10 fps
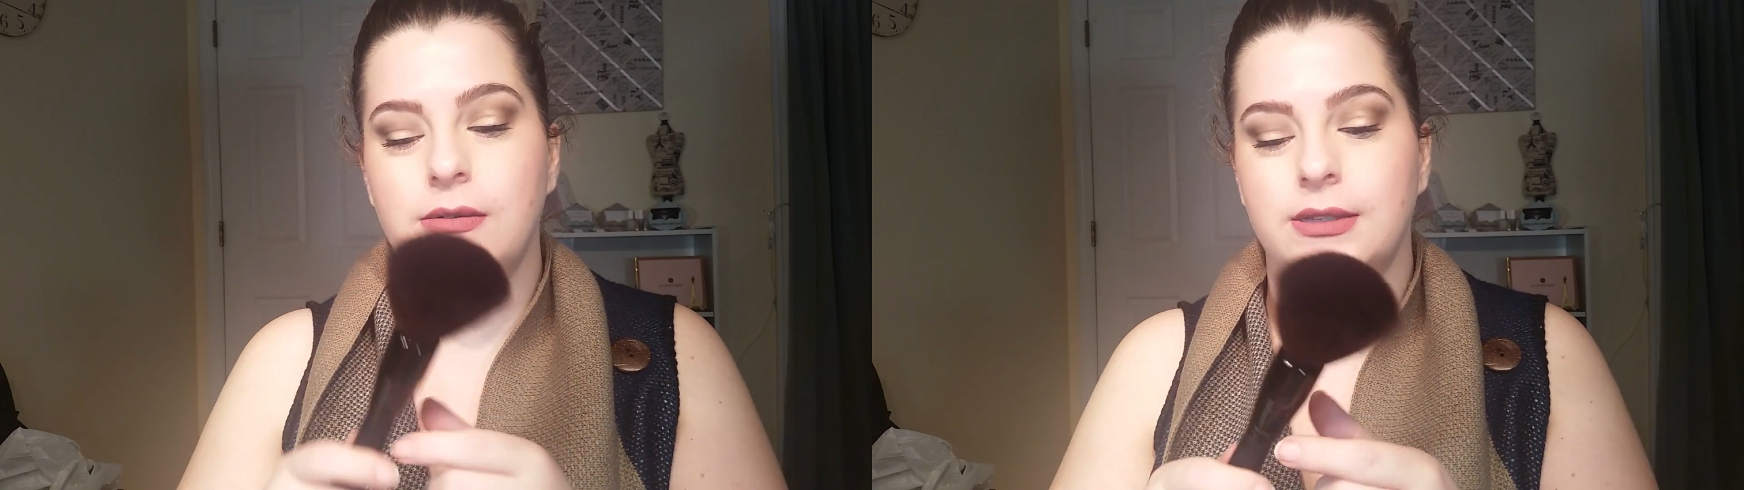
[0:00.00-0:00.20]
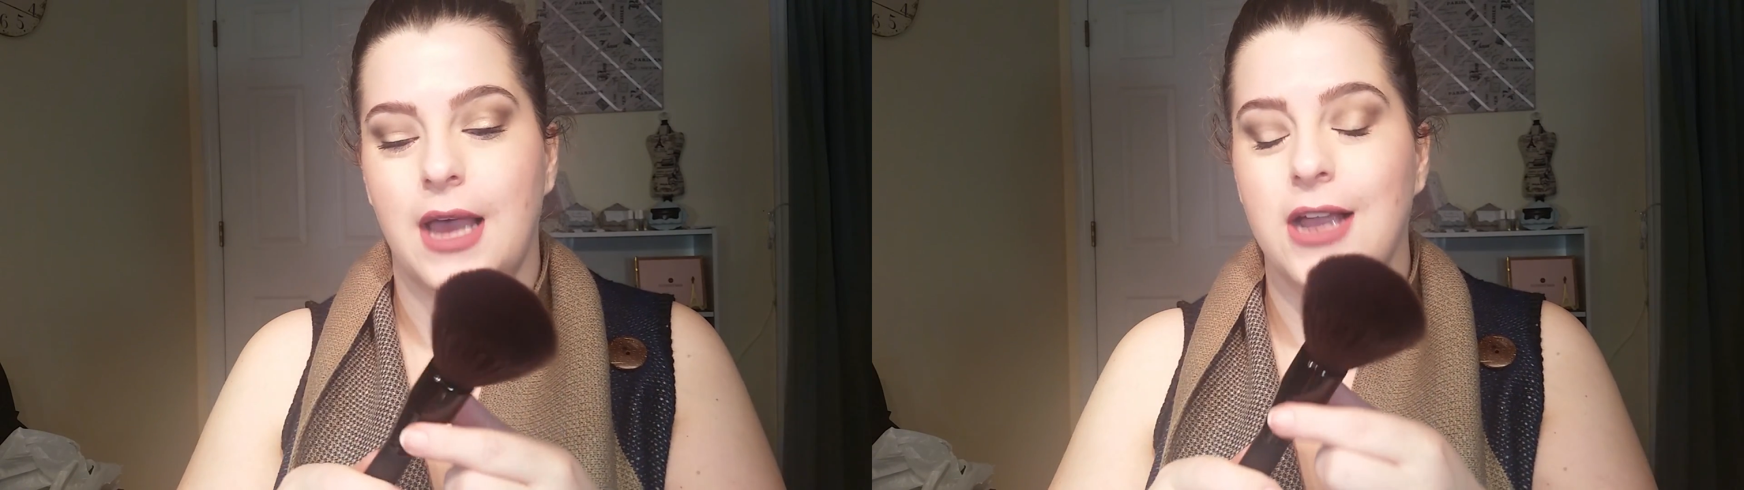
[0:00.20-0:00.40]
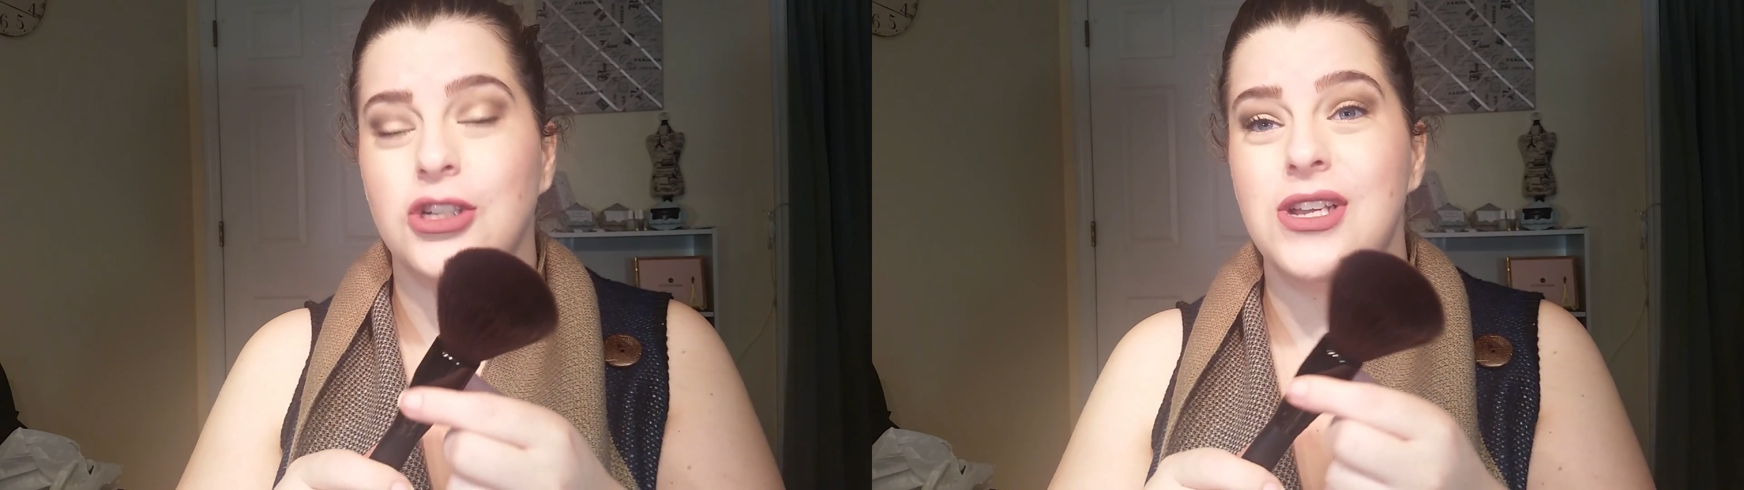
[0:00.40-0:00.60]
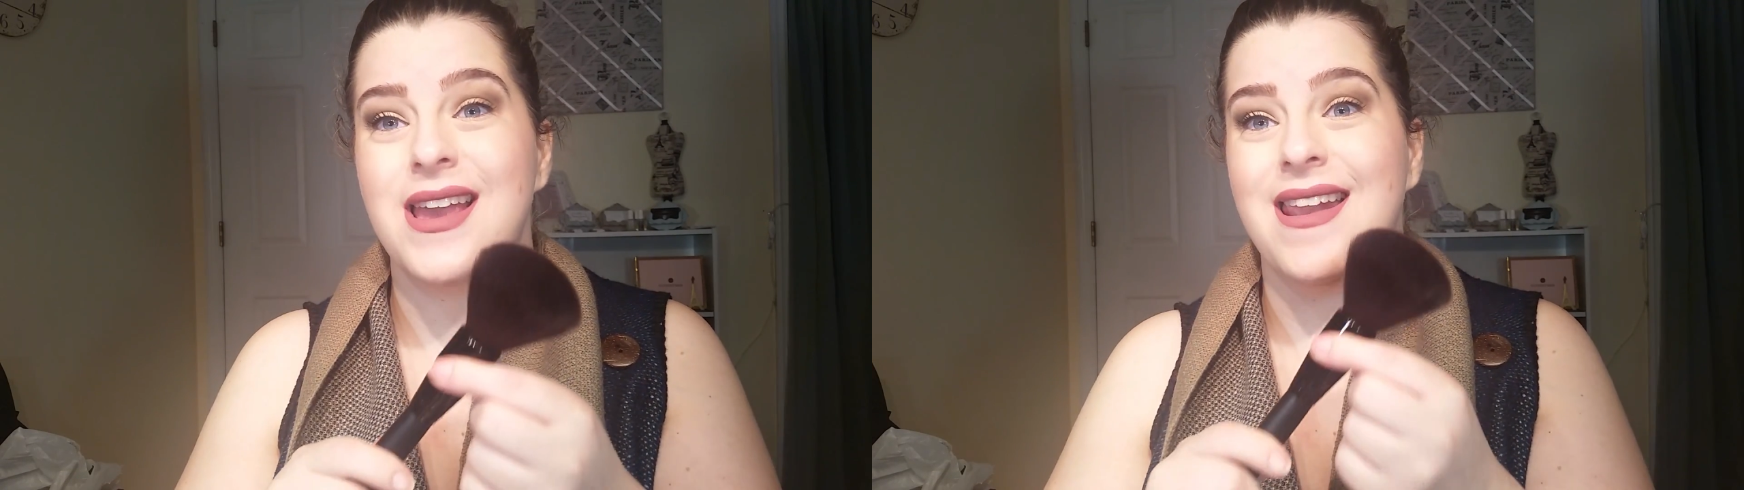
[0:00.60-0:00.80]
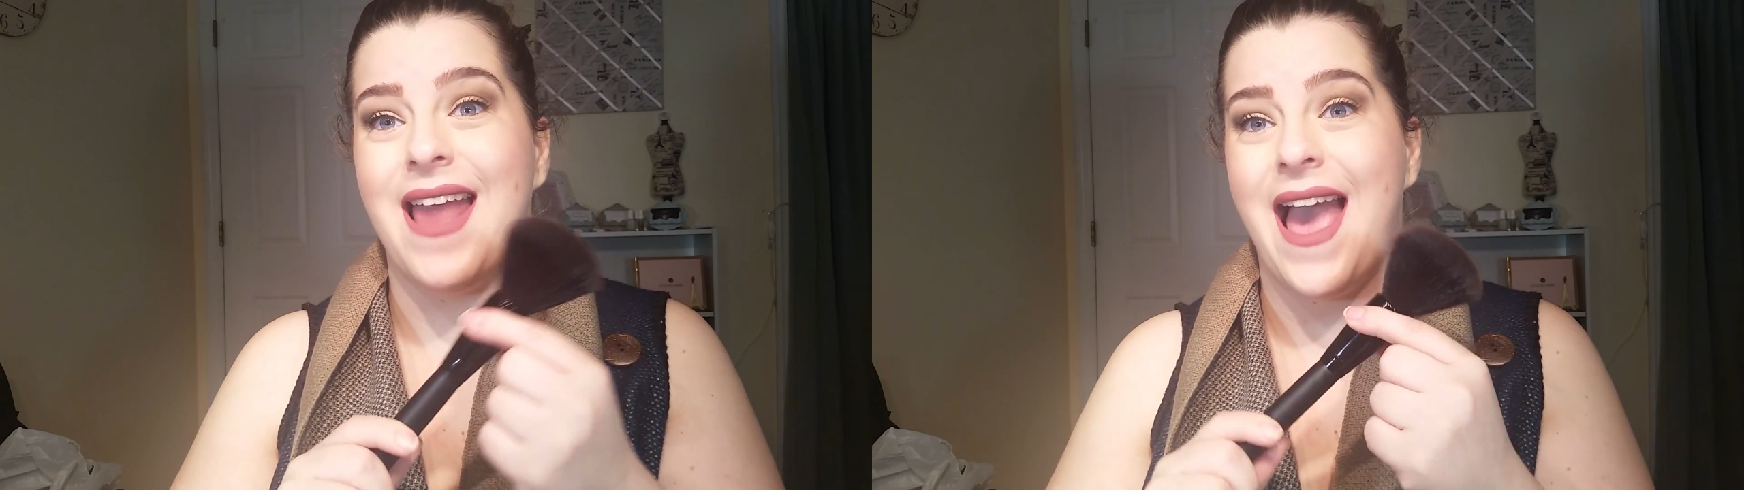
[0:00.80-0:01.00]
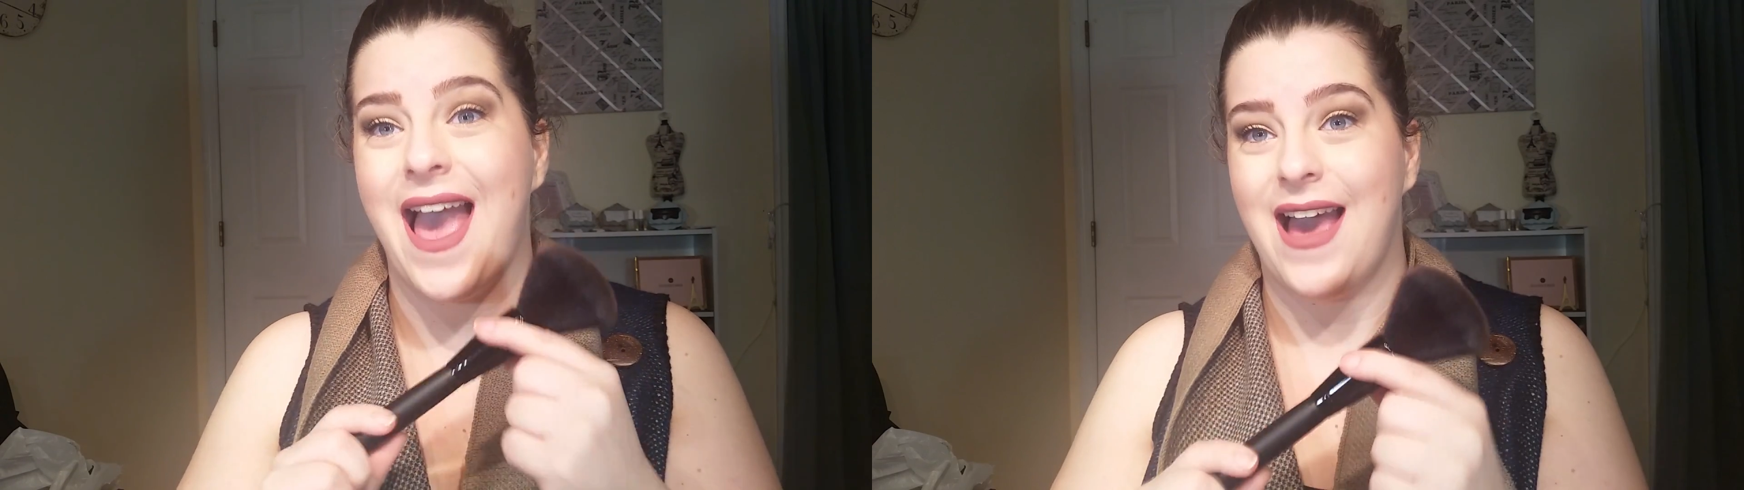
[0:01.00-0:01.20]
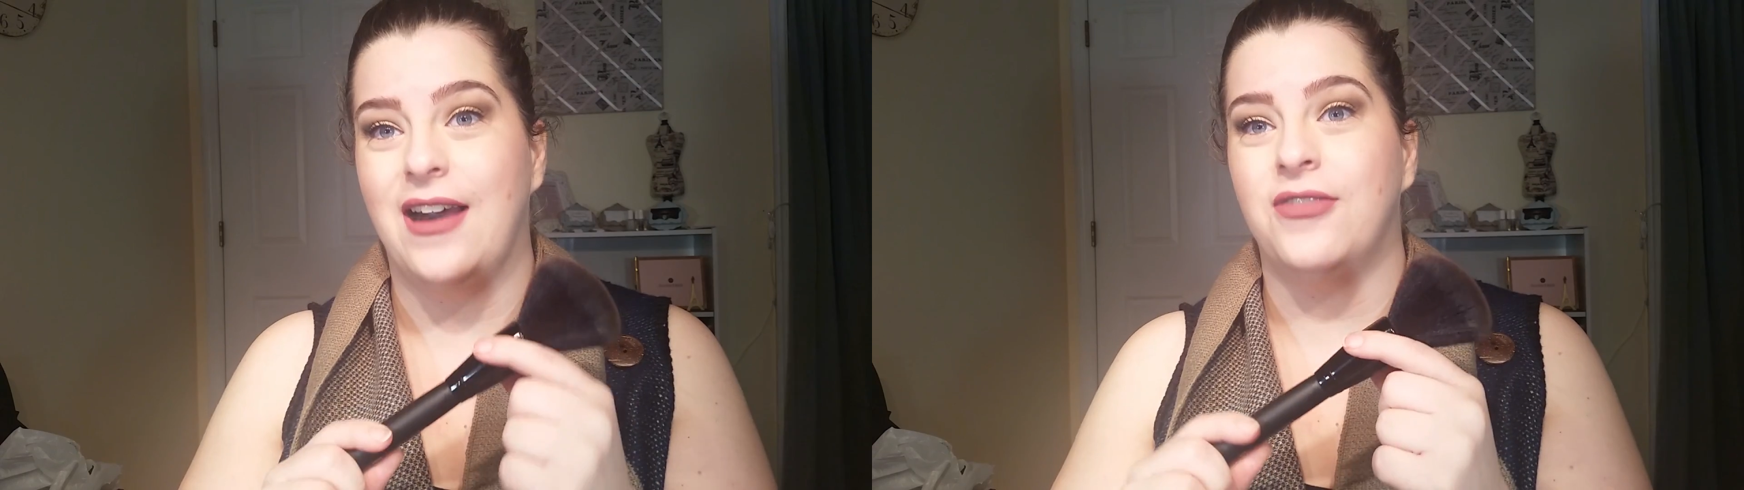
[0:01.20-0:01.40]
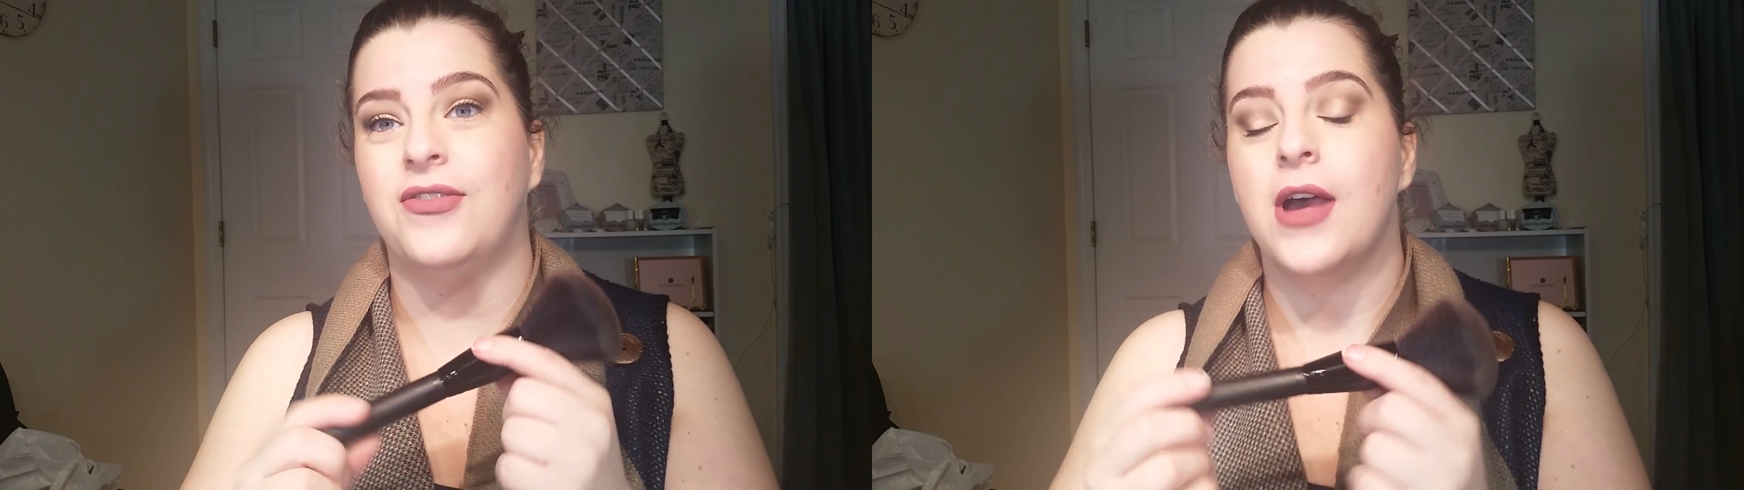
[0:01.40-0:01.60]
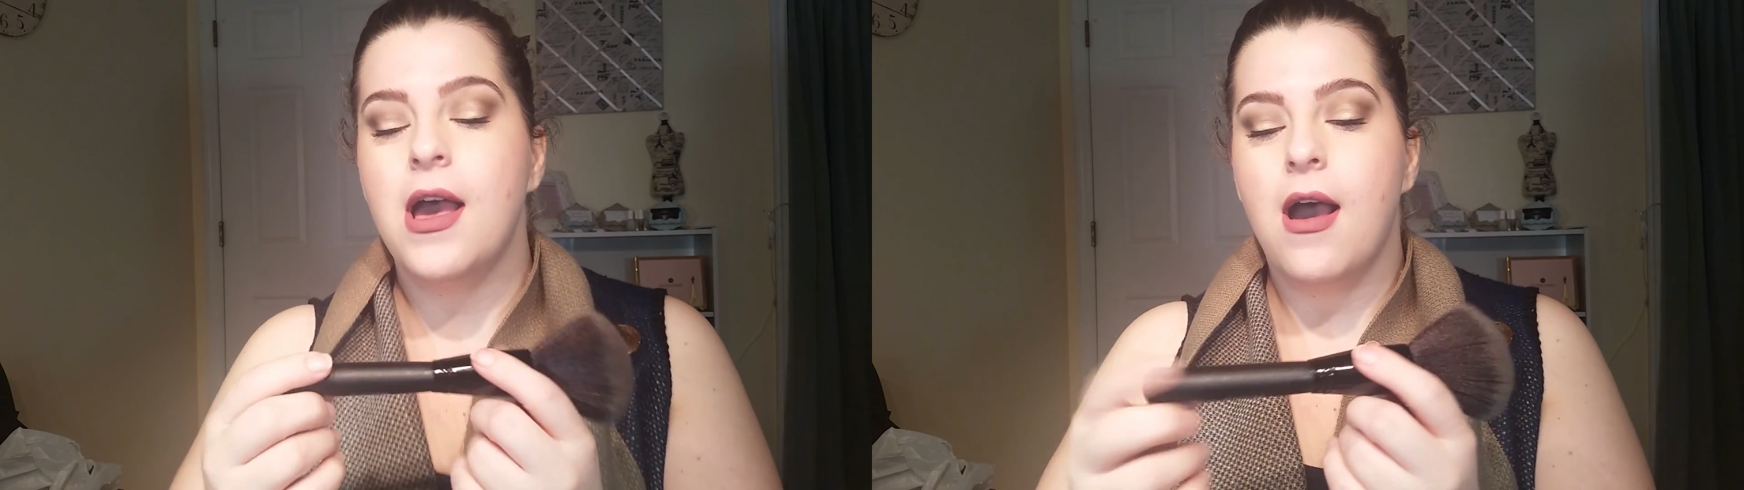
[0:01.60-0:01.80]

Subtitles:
it was actually in half.